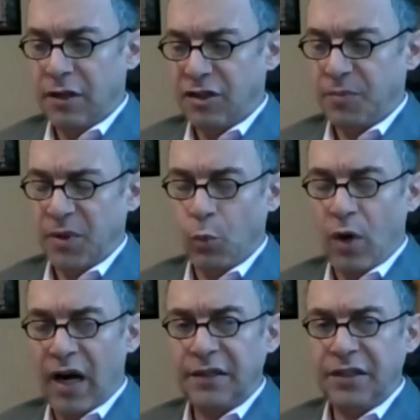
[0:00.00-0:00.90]
there's been
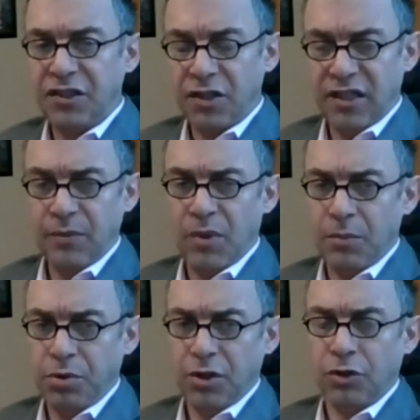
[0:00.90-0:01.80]
widely studied
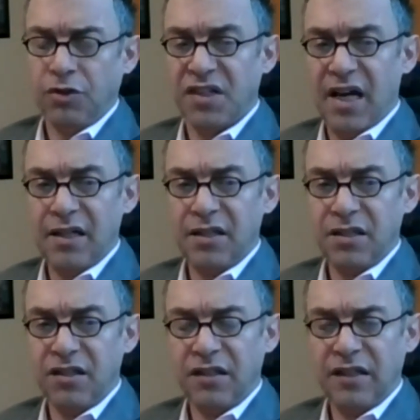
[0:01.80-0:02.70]
by political
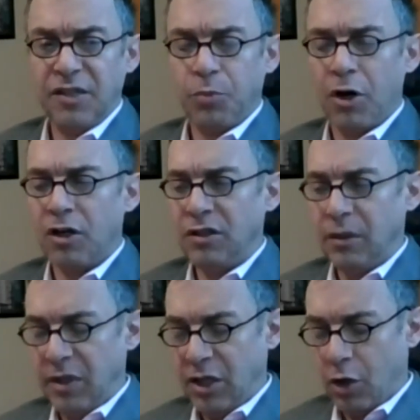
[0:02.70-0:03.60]
scientists, and that's
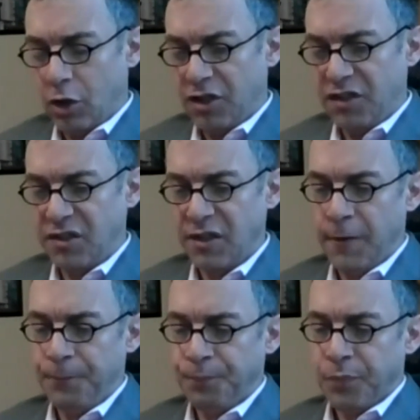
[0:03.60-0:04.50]
partly because